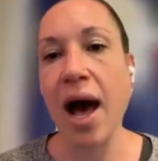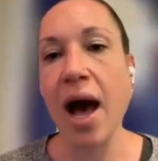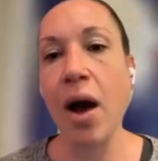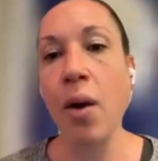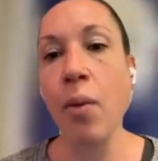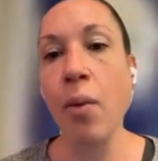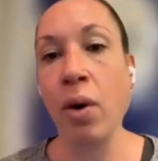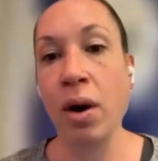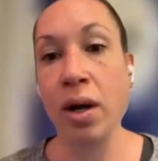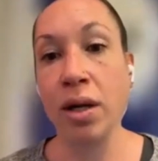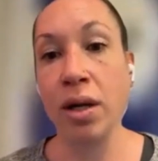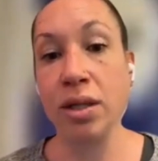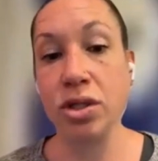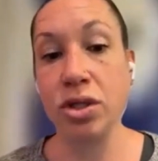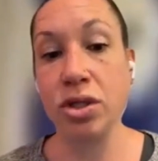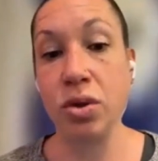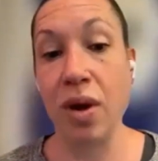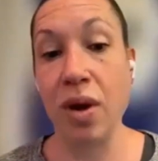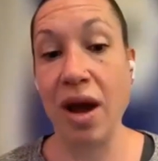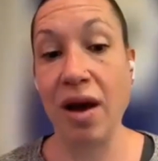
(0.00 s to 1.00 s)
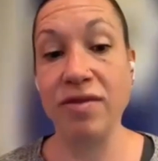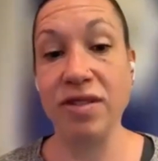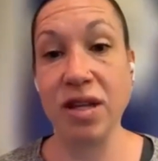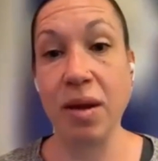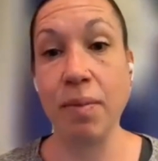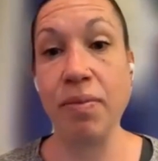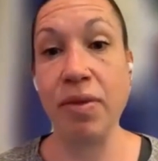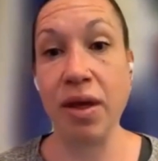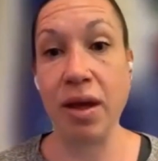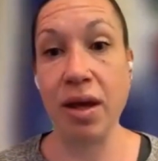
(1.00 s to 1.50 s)
I want to have
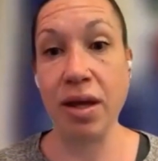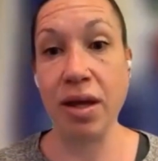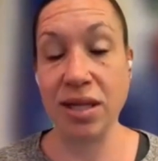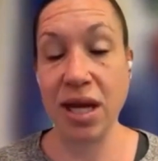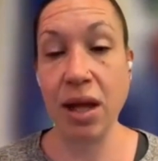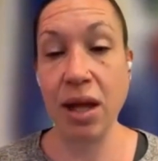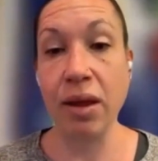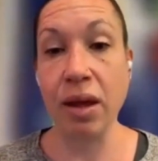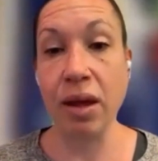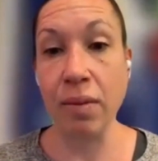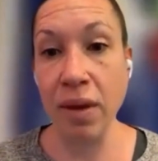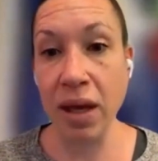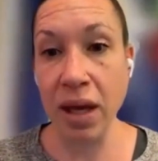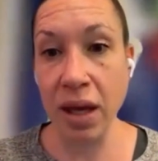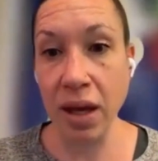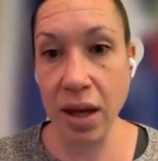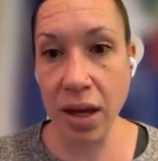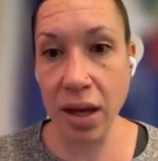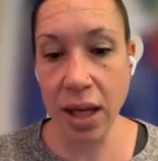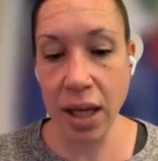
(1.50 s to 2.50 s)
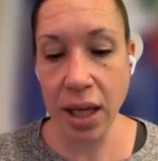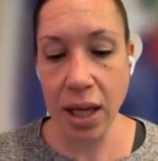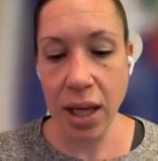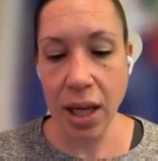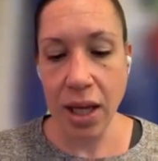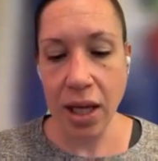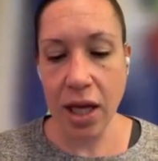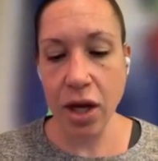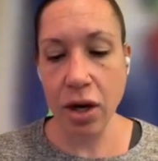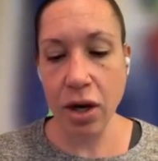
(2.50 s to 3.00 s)
something telling me,
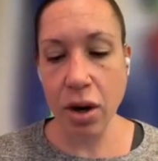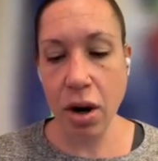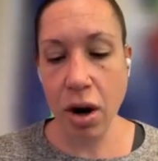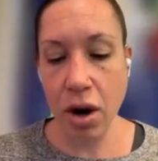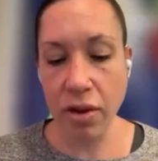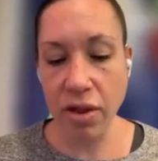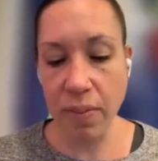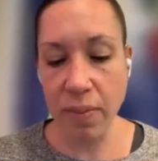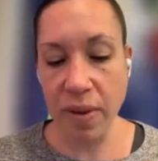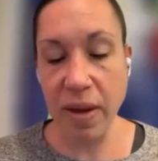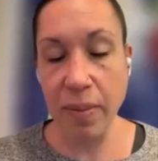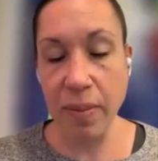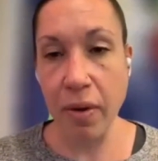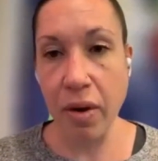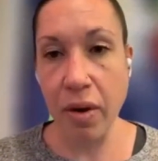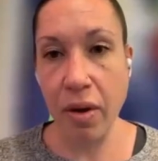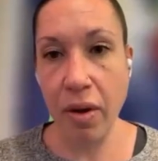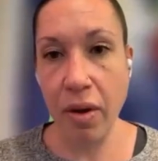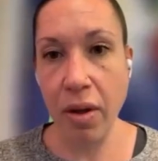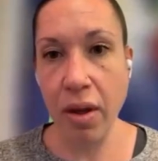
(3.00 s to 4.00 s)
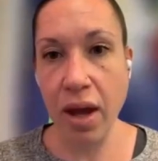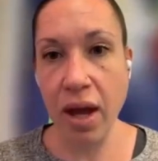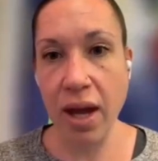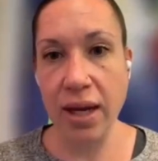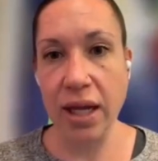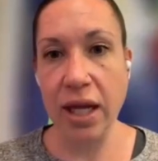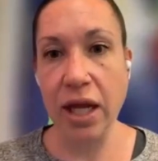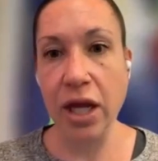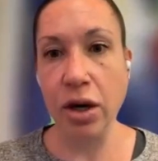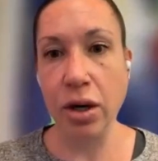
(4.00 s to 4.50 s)
here are the people
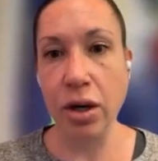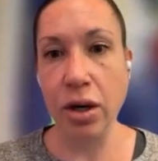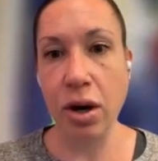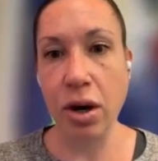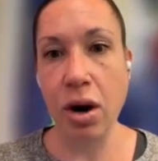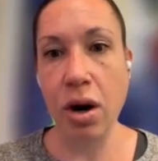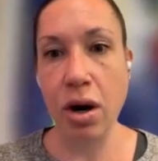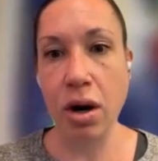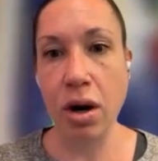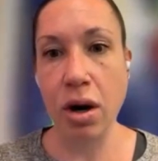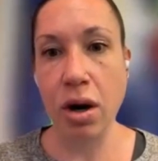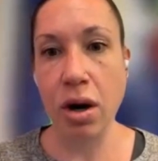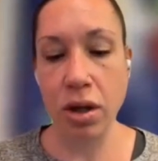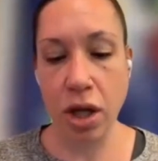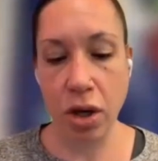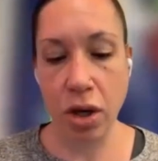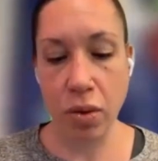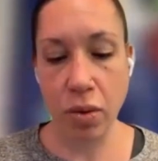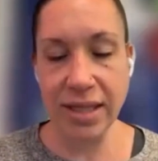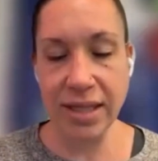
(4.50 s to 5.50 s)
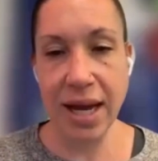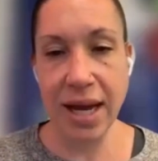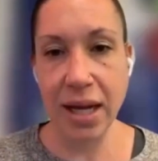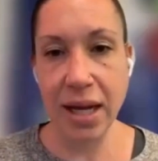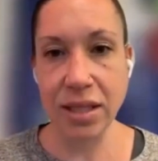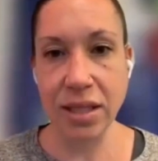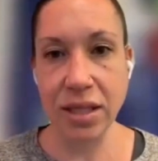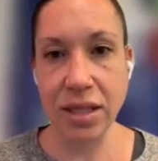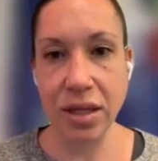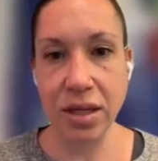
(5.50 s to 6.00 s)
and here are the
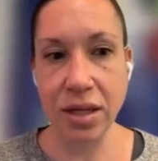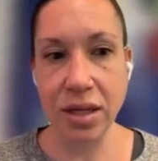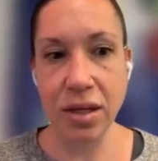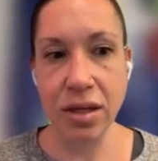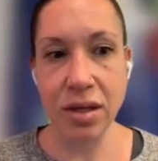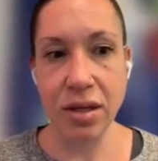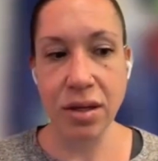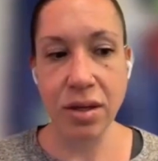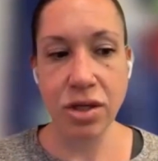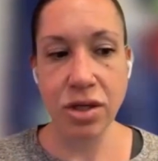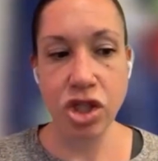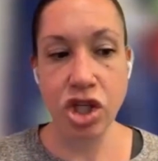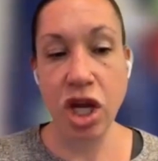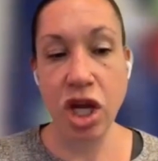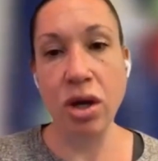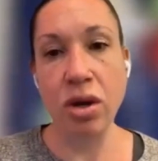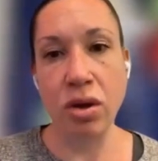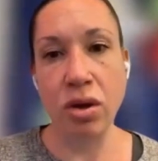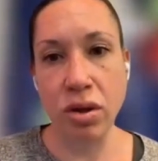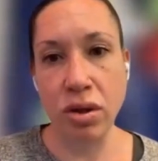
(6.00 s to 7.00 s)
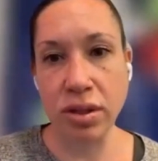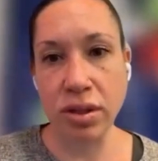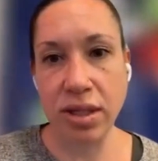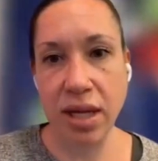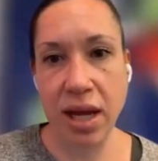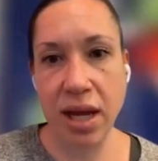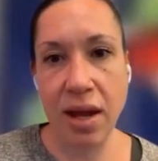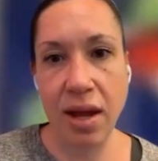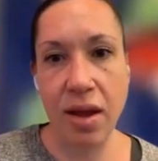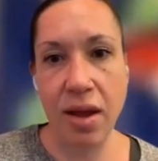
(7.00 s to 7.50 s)
exact
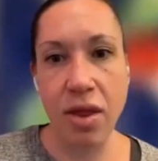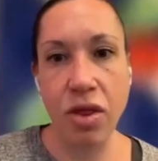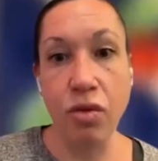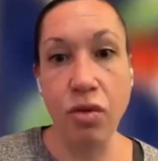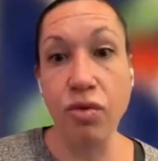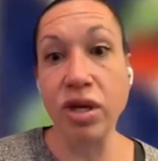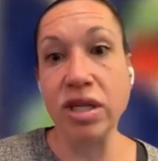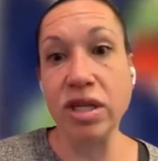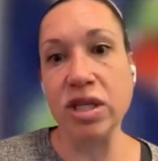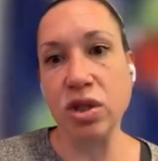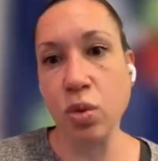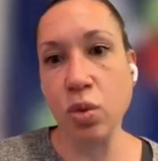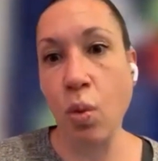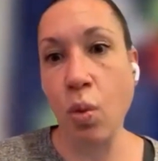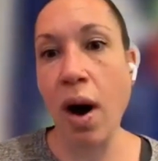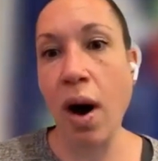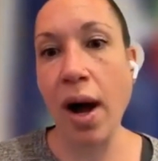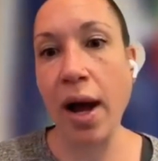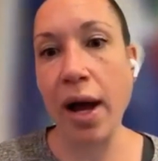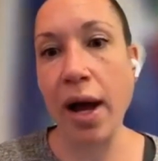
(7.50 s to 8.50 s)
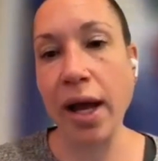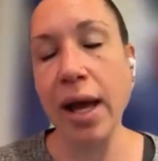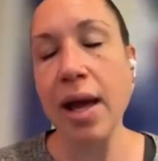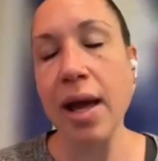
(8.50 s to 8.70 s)
channels and the reasons why.